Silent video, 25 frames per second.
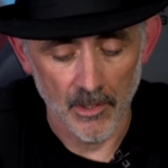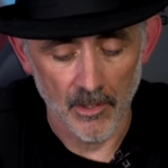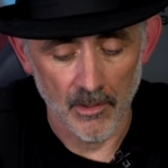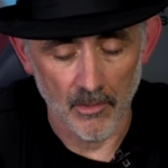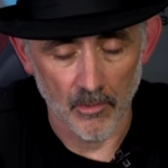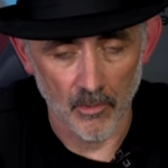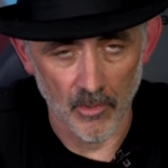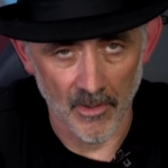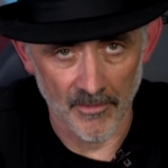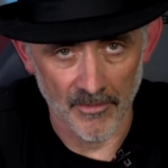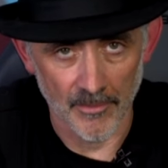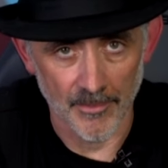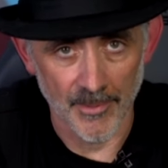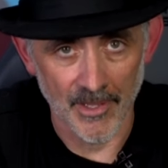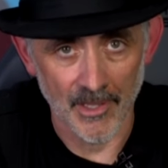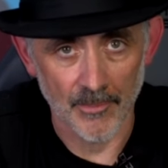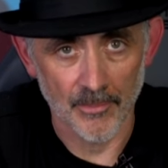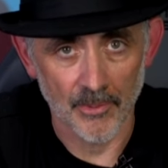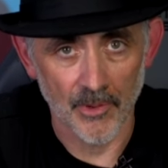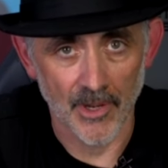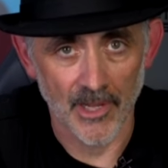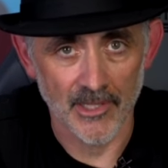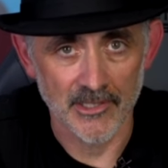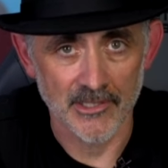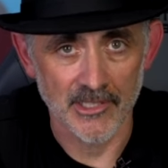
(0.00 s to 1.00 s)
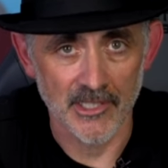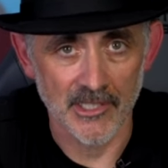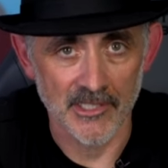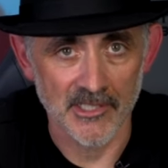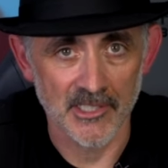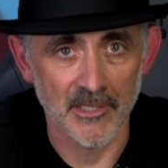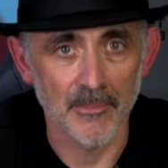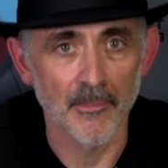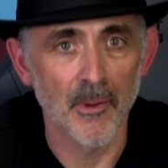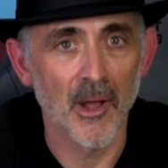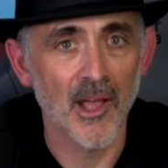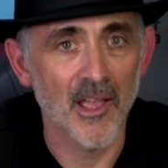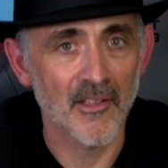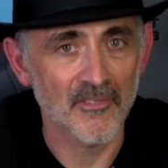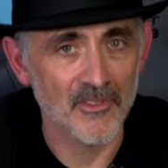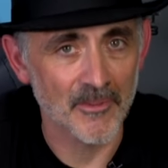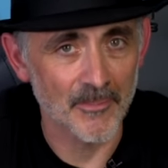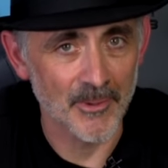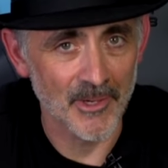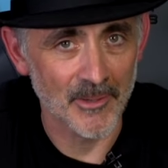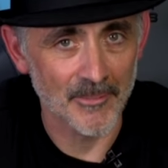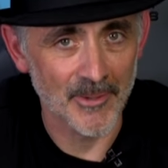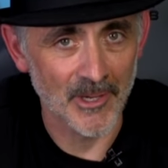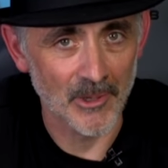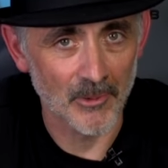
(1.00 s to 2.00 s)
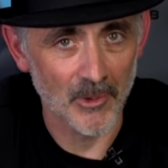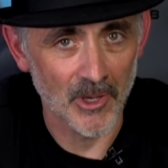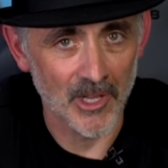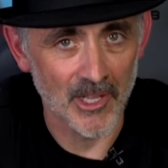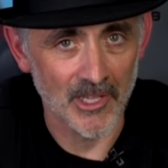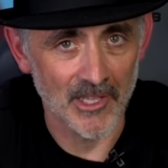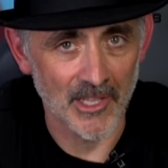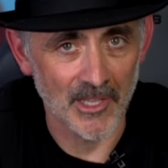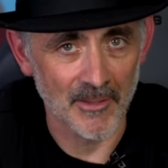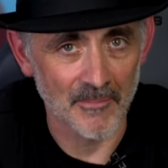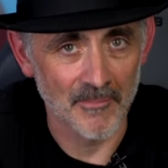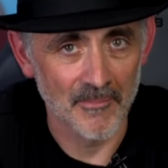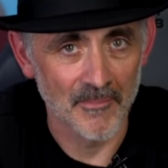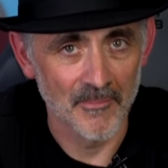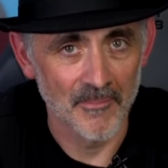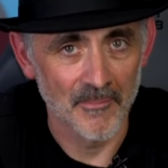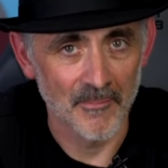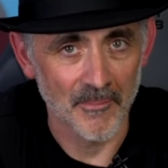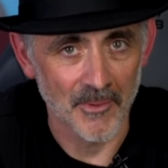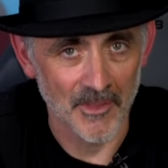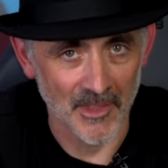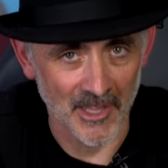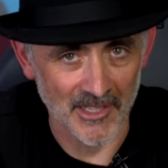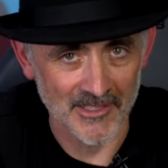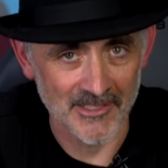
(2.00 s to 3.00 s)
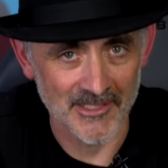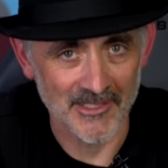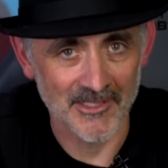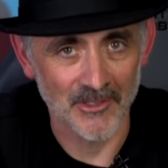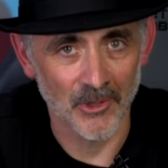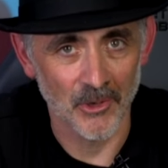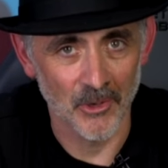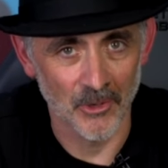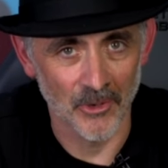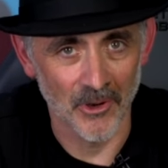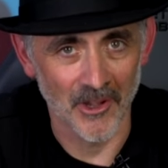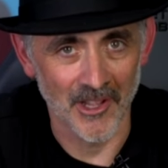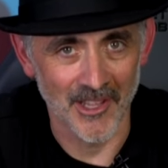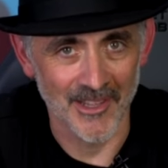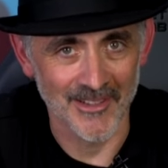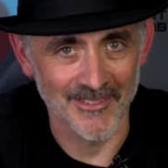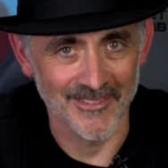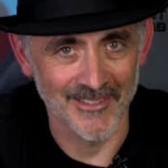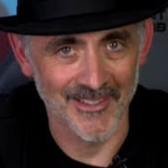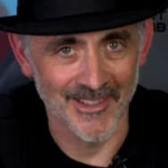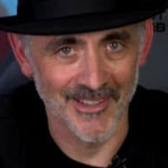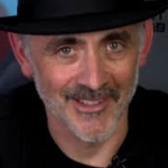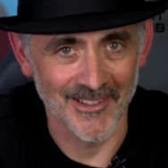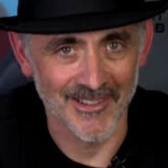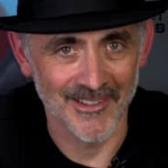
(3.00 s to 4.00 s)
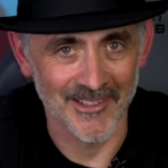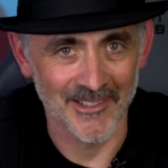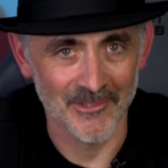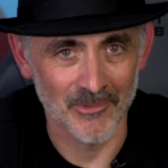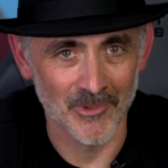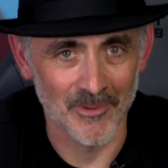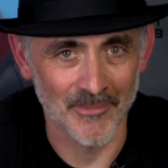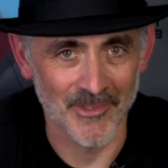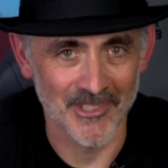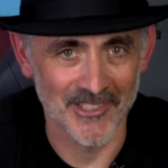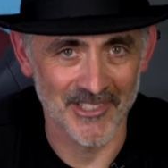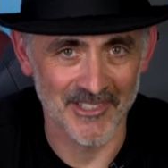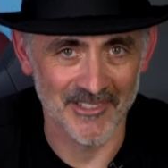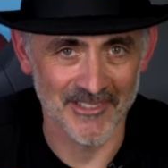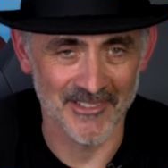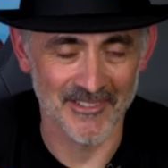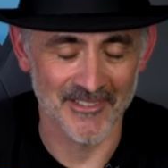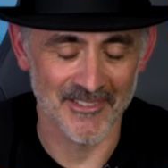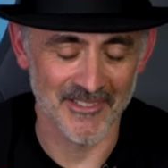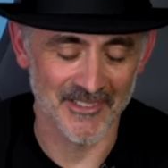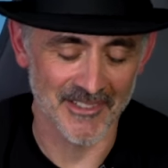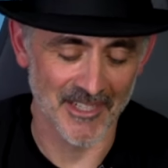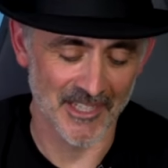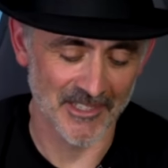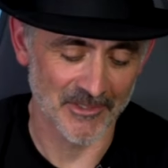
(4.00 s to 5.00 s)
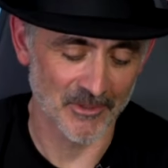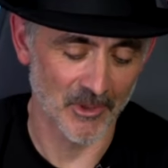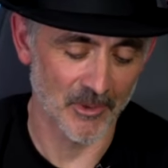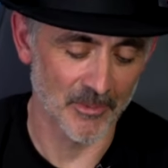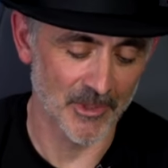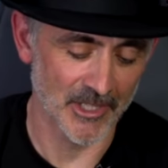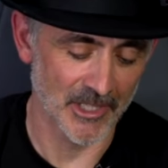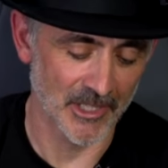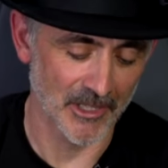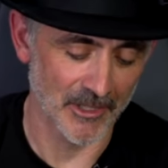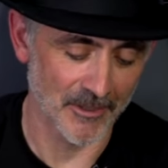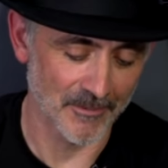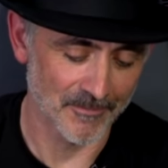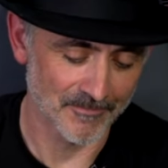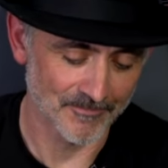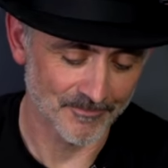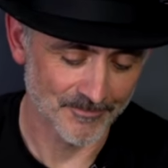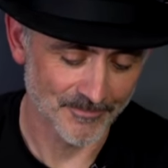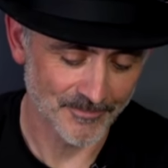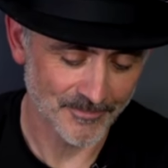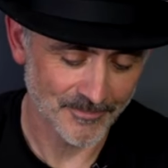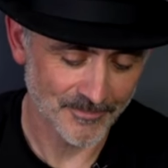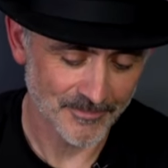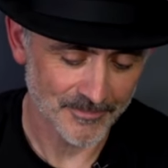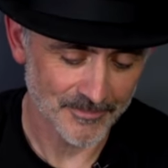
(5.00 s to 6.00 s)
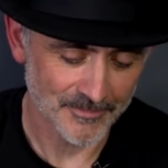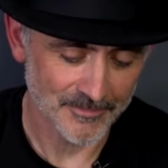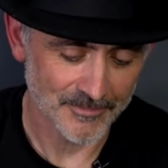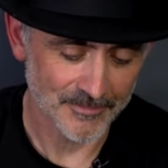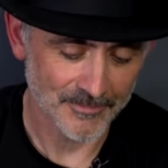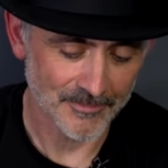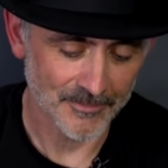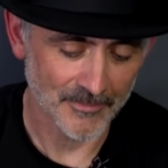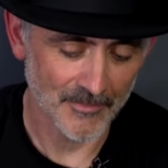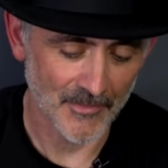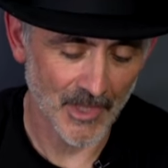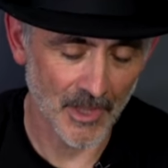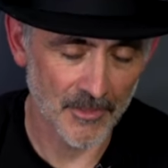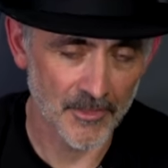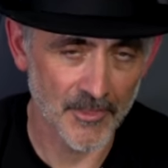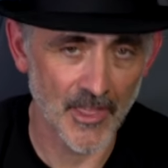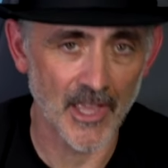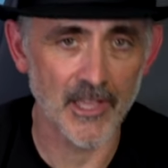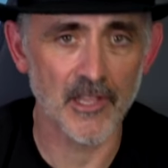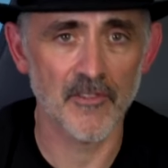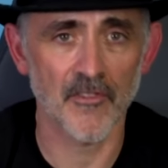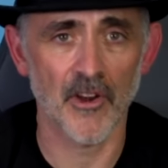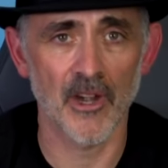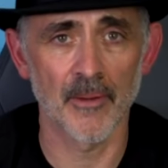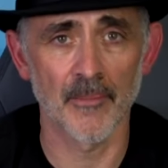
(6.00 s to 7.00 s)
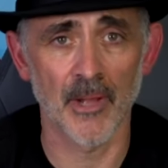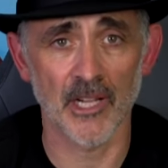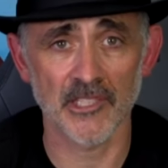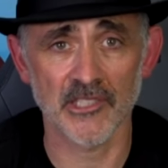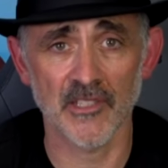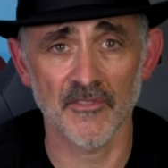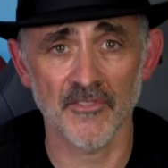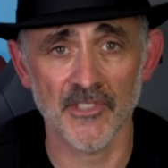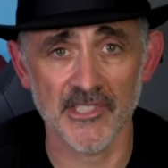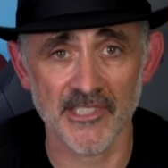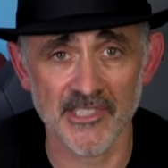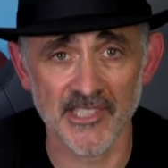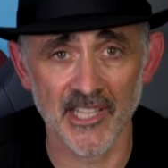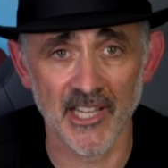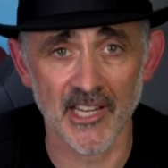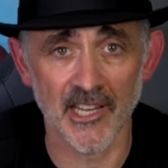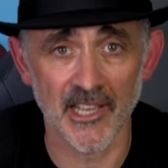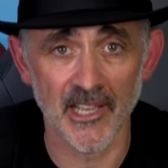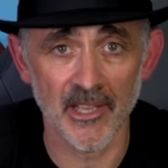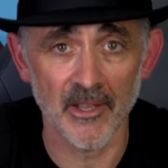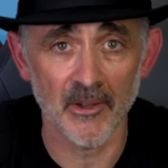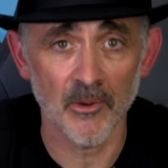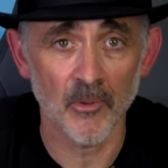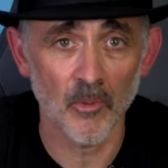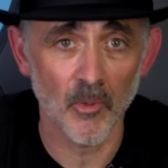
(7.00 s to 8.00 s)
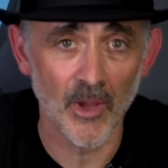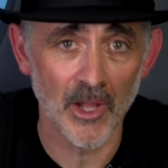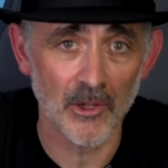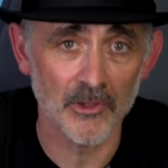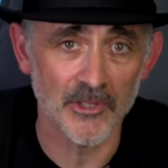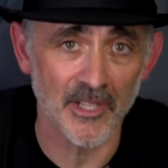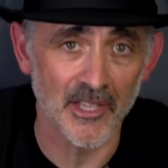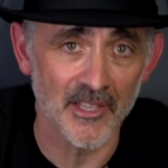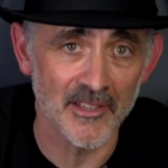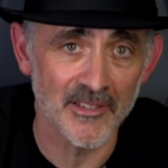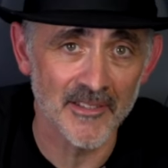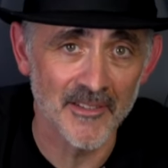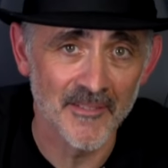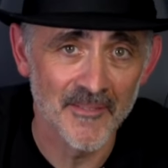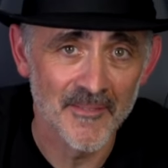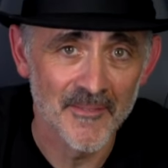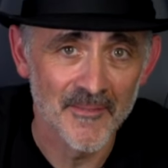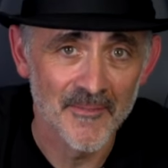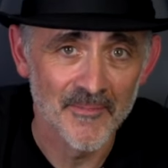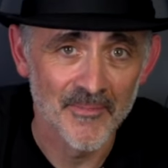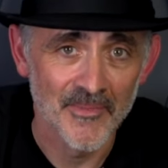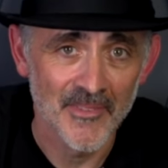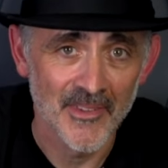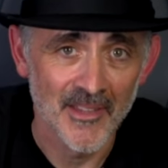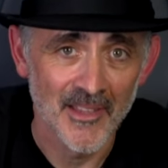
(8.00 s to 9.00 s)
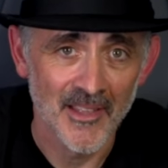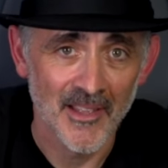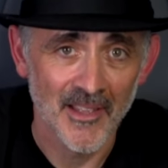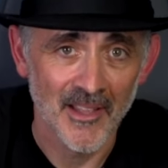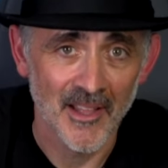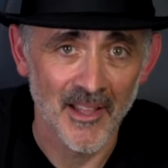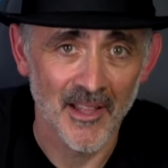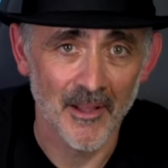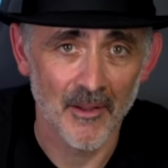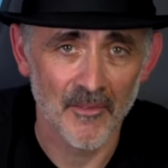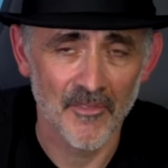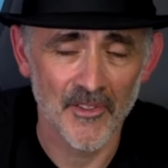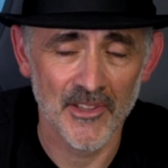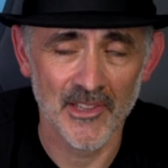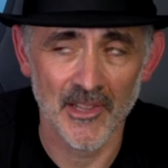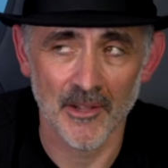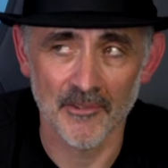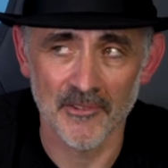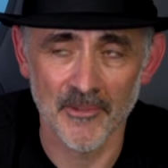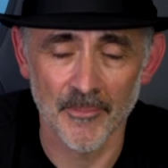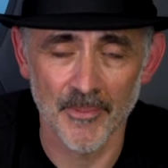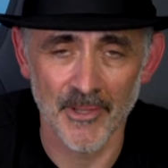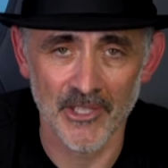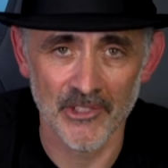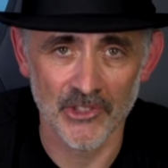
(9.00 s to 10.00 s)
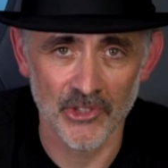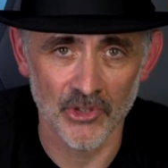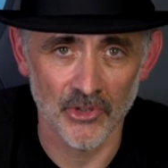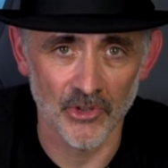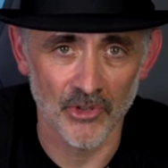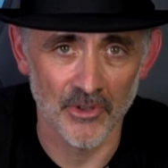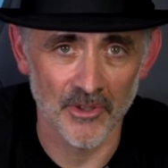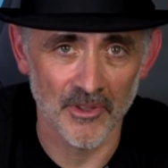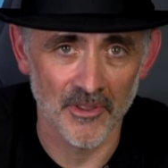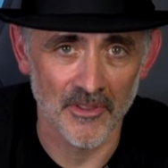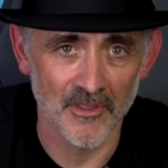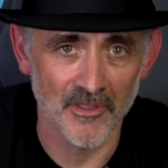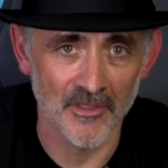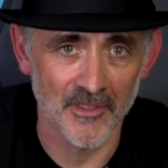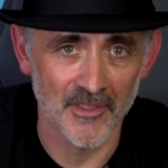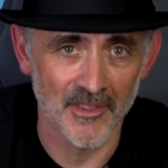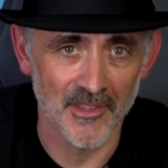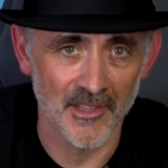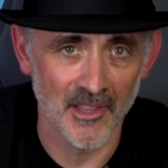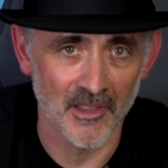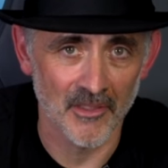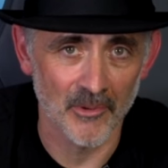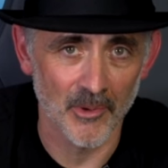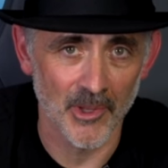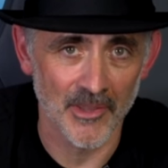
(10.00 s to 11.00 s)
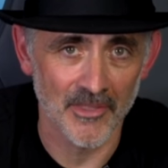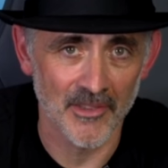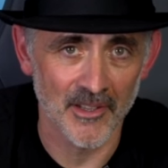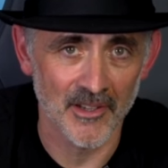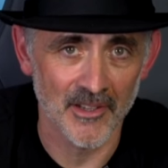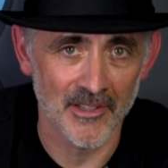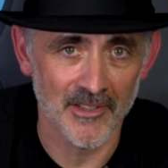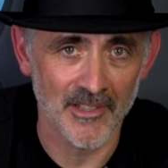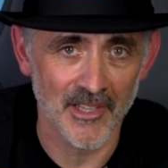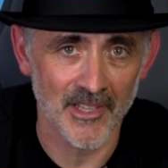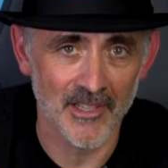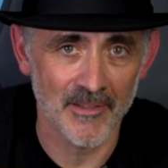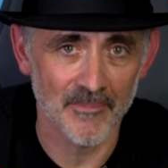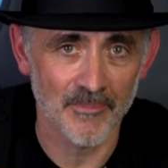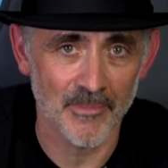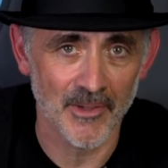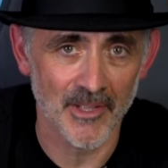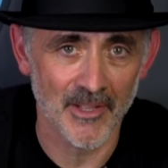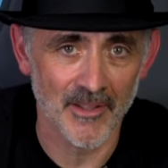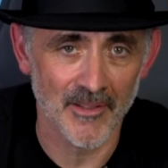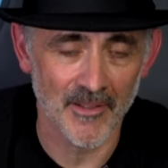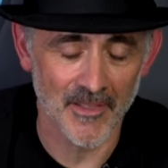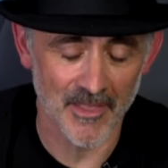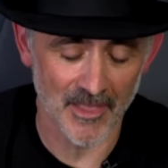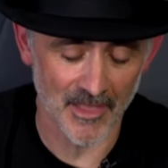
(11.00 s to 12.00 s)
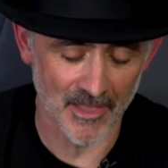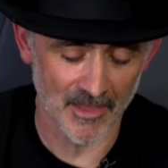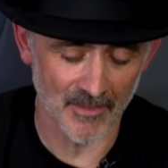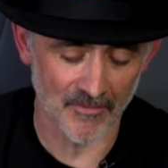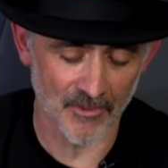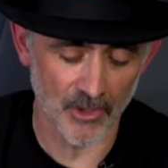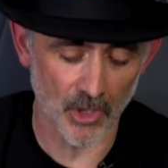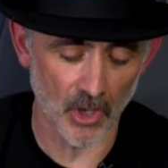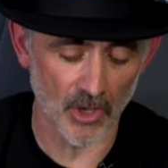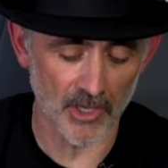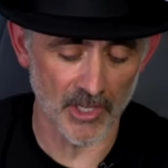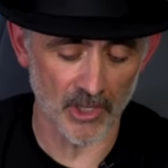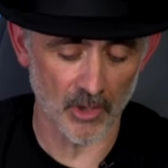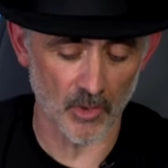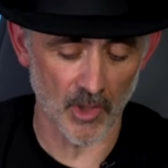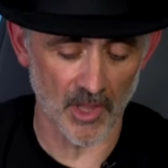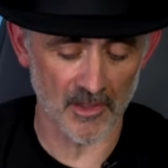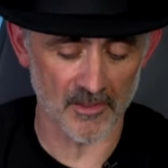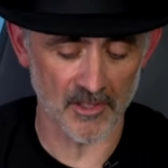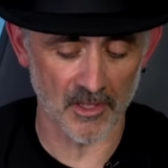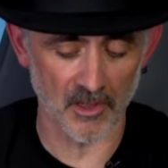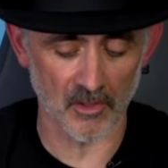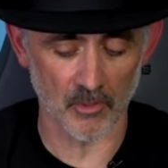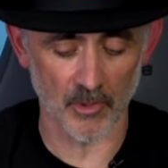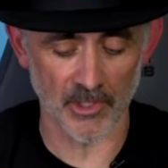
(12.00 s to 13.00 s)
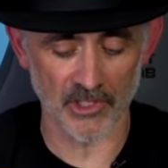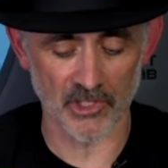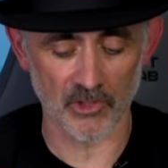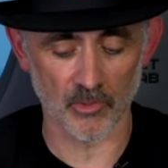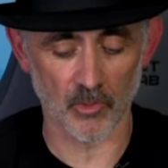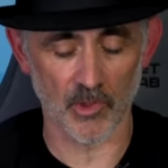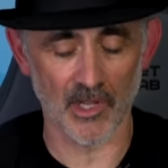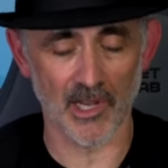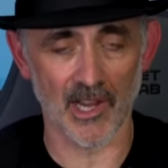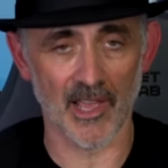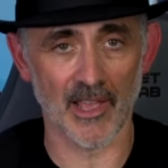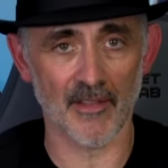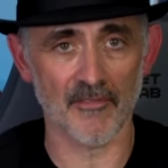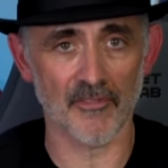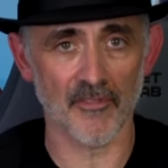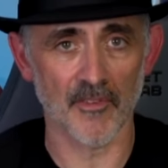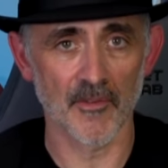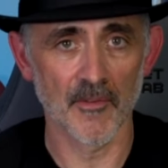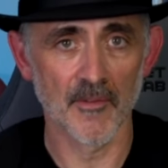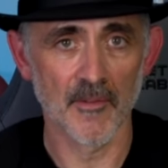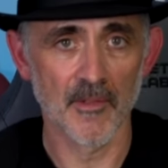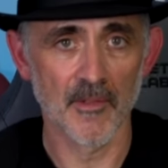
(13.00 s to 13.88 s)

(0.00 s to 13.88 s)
with a bit of practice. You might have to put a bit of work in, but that's all right, isn't it? Because we're magicians and that's what we do. Thank you very much. If you're still here, well done. Uh, I think that was a bit shorter than the other one that I did, but if you've got any questions, which you will have,